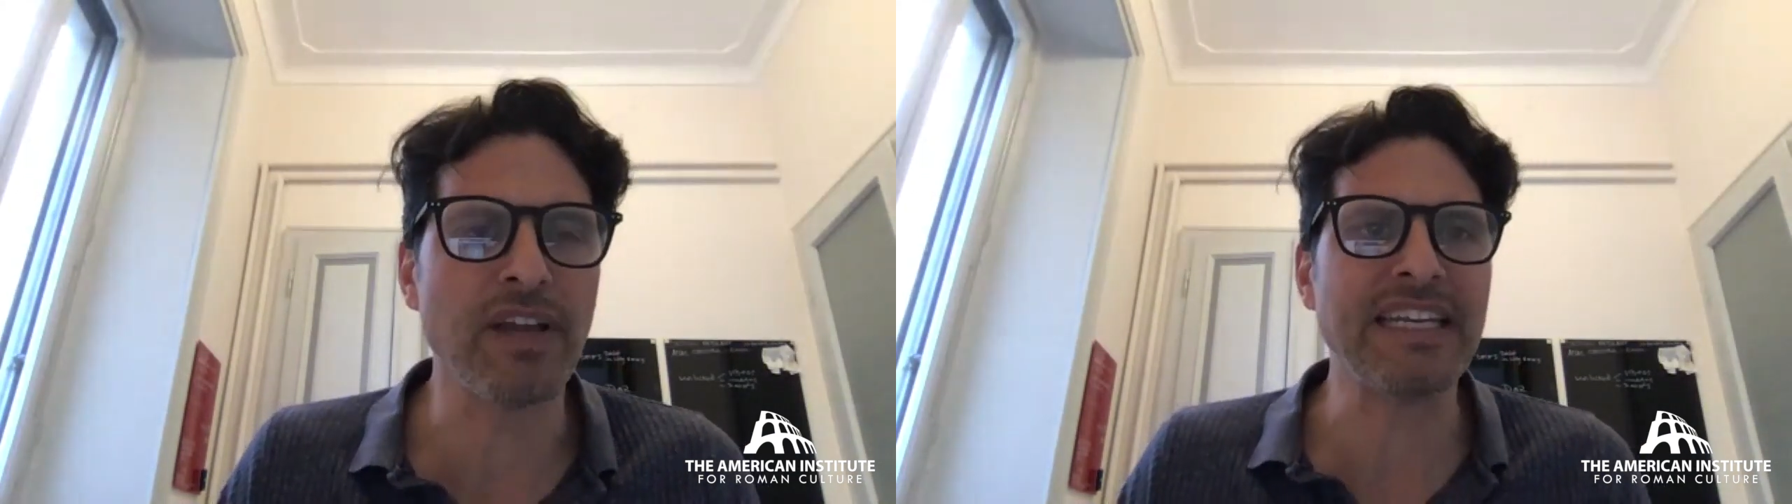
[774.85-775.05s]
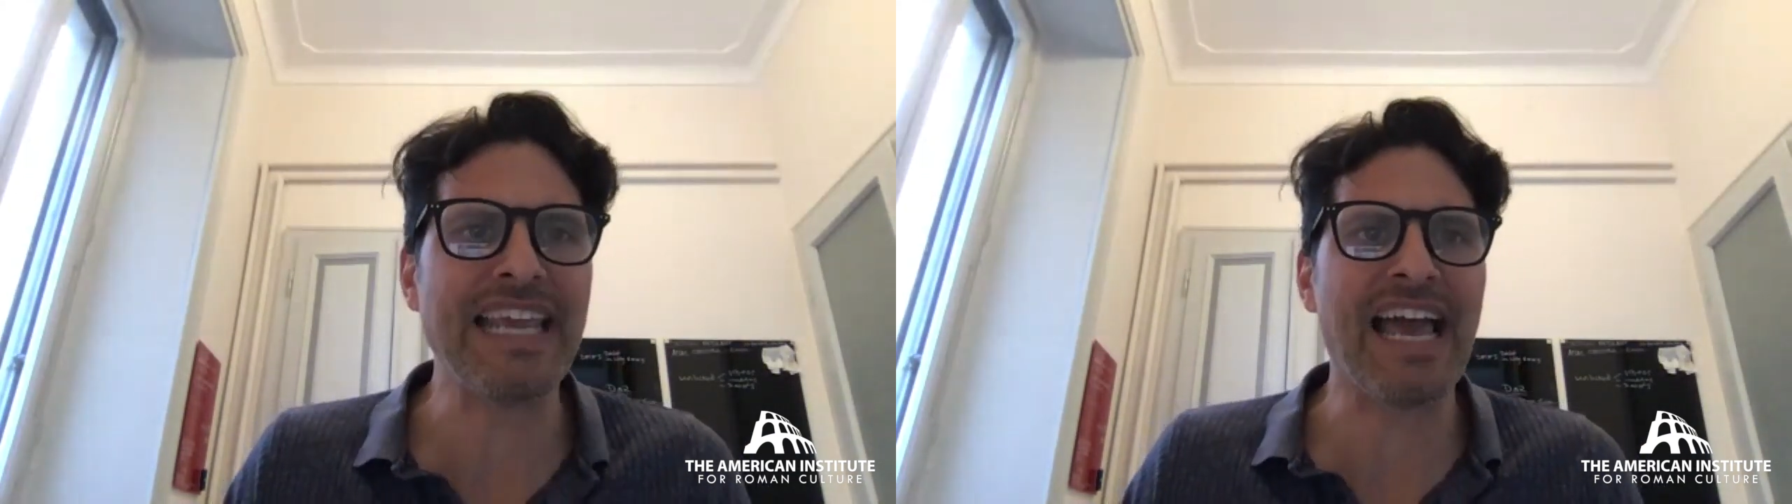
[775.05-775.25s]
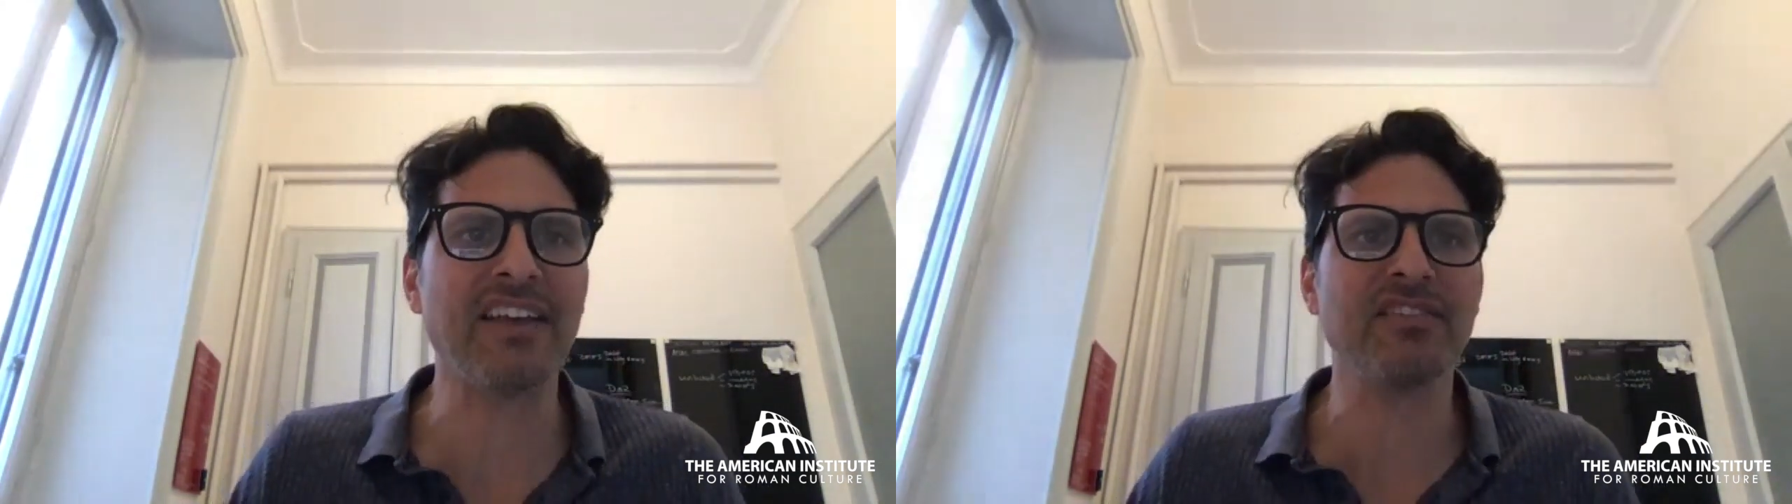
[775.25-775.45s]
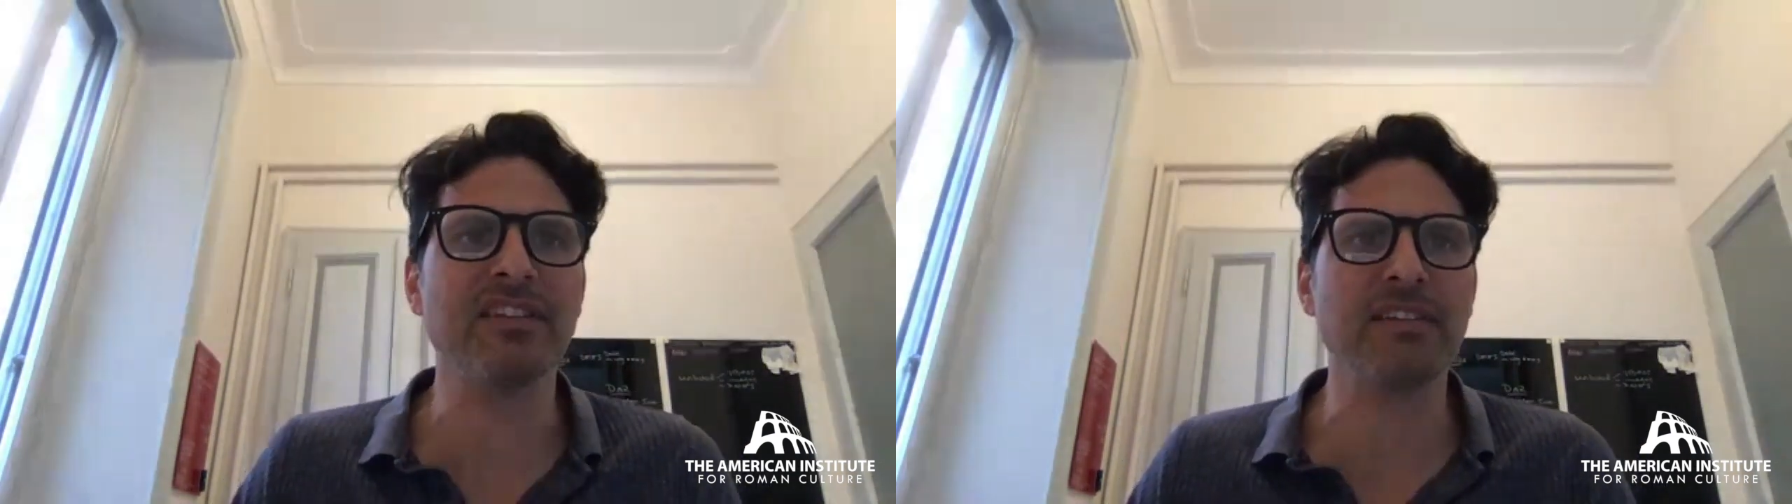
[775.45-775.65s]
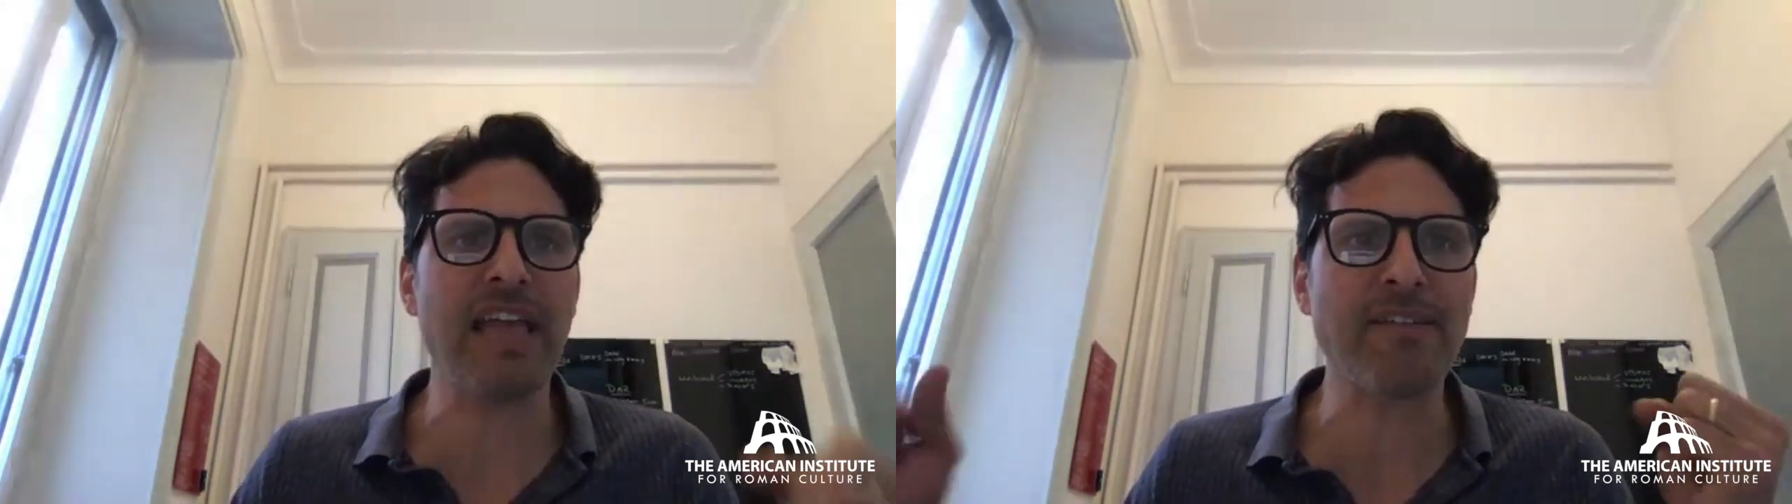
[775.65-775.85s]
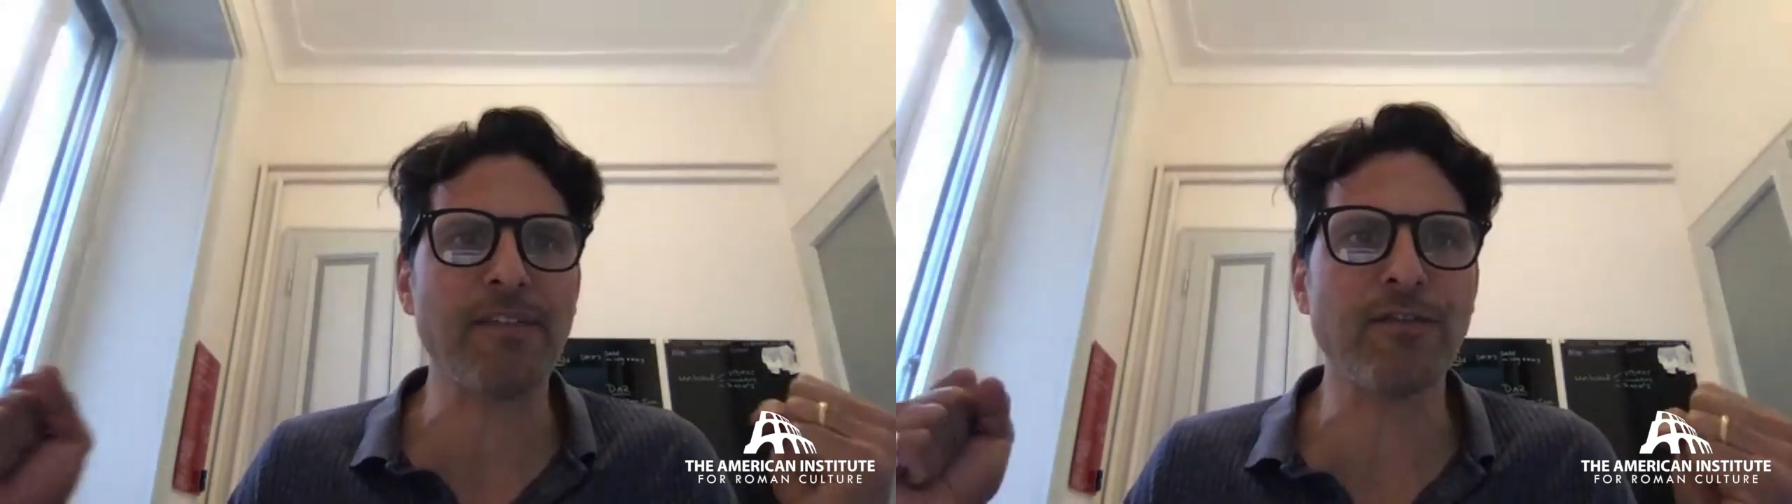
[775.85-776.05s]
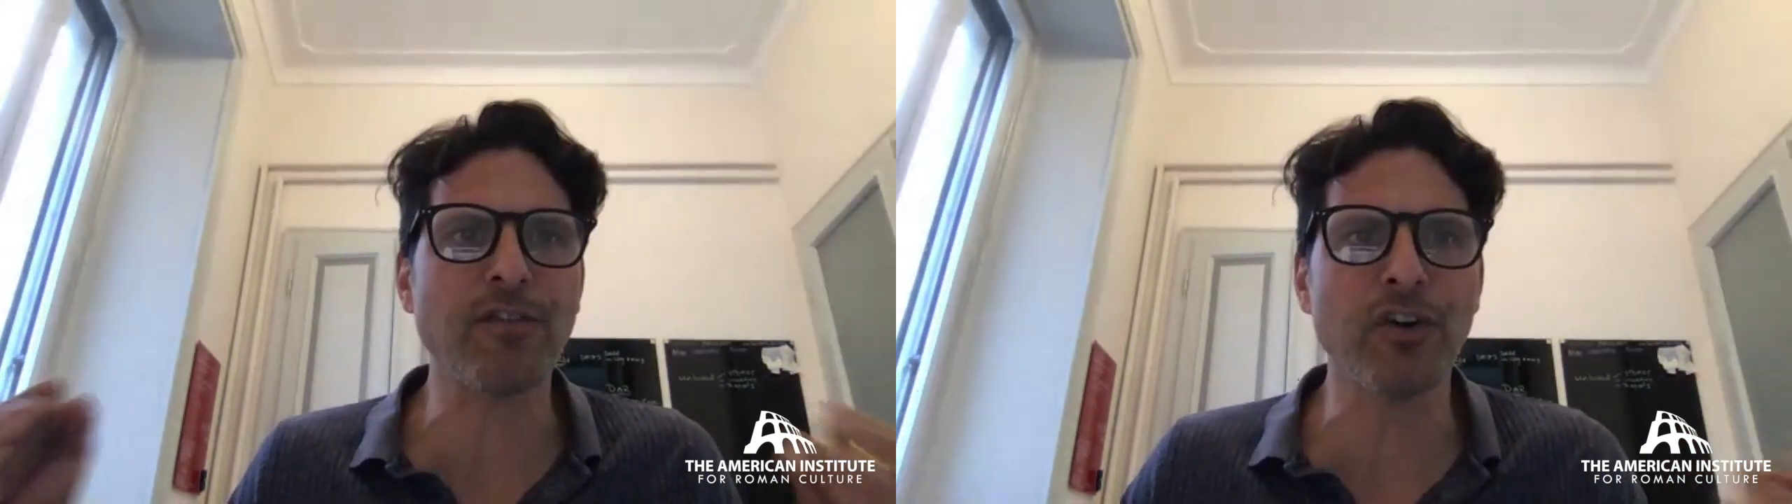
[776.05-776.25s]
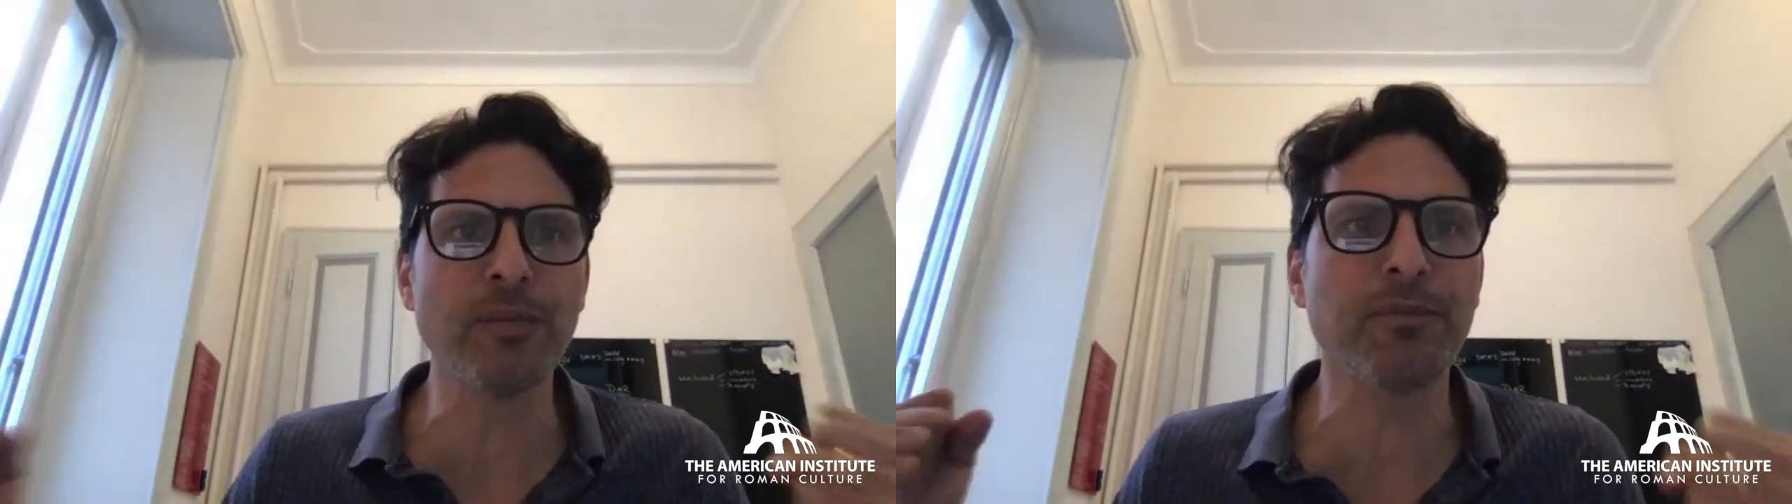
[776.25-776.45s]
and he has to have a
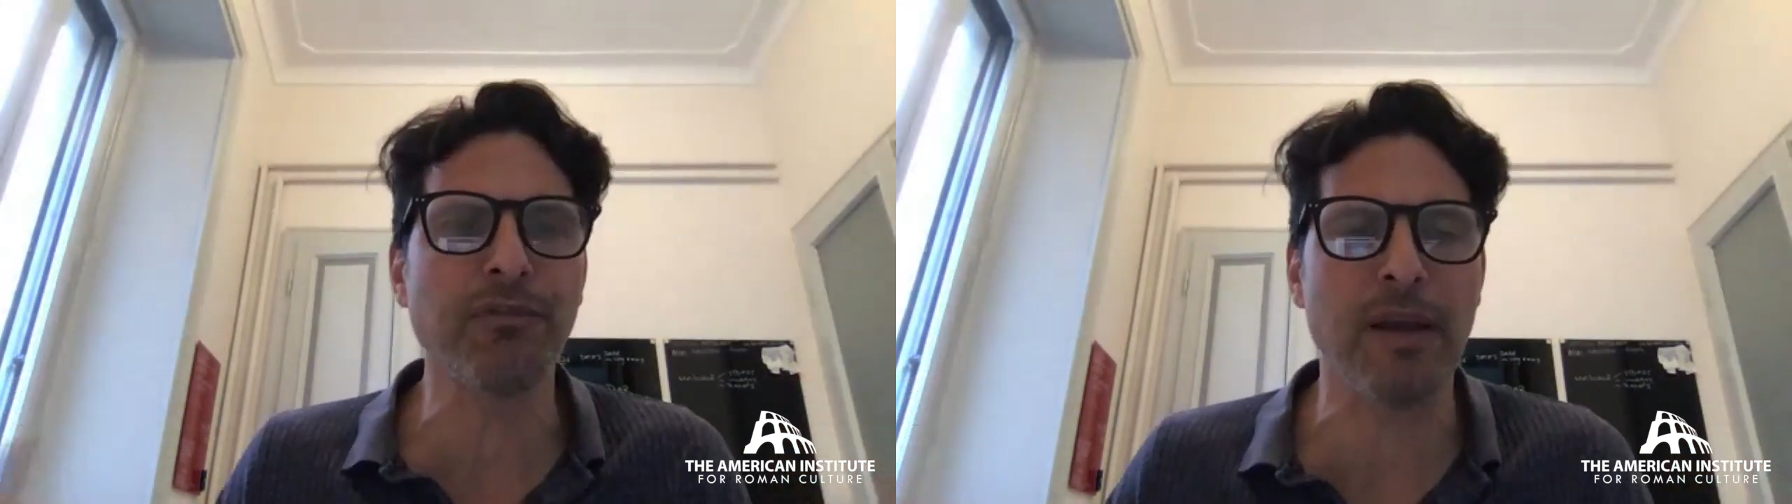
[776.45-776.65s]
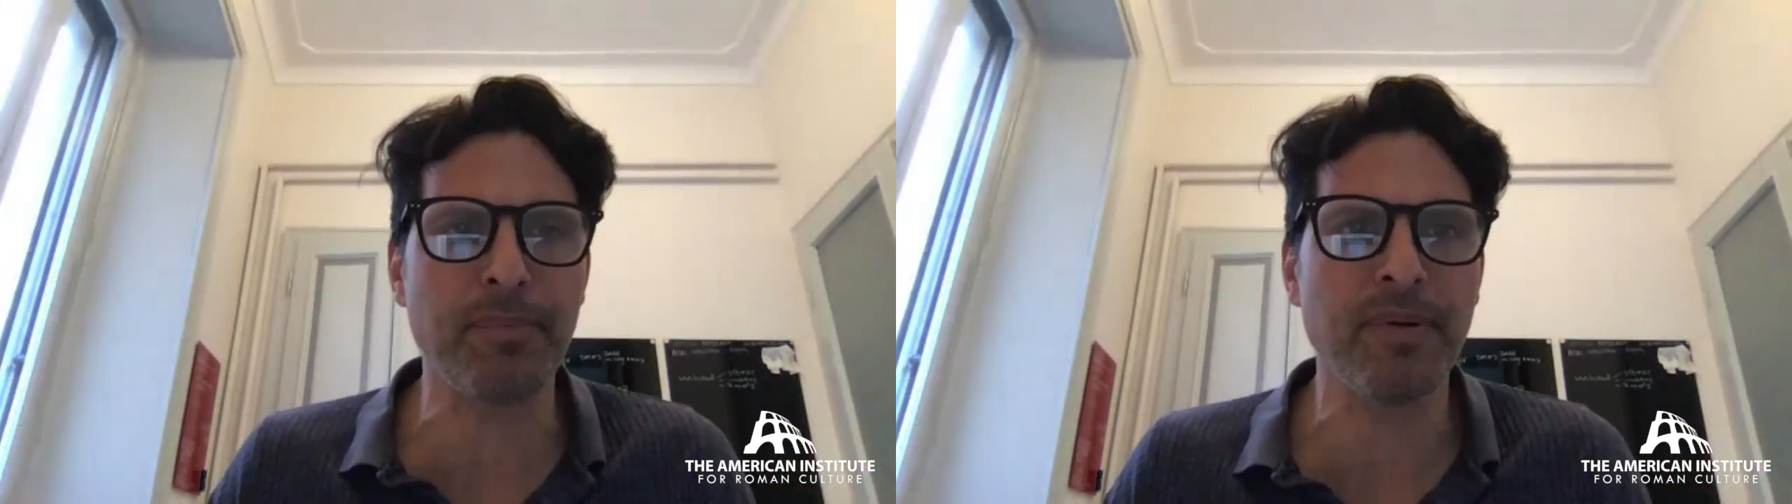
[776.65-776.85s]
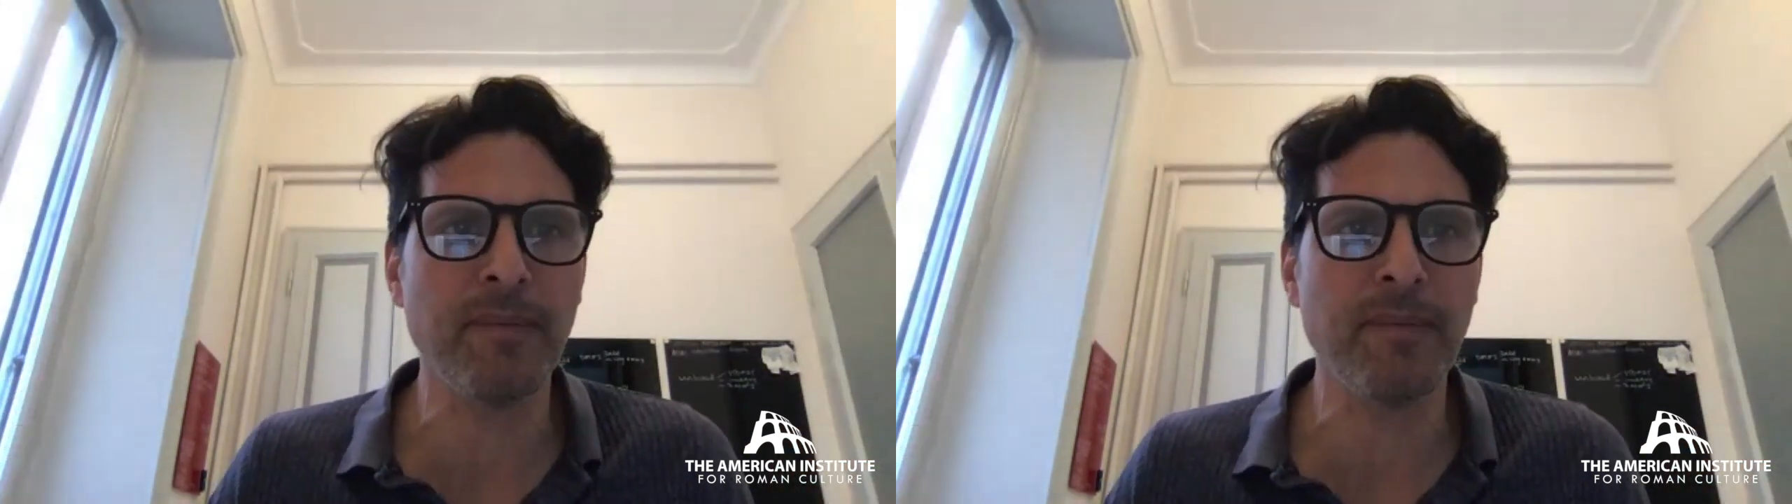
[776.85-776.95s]
firm grip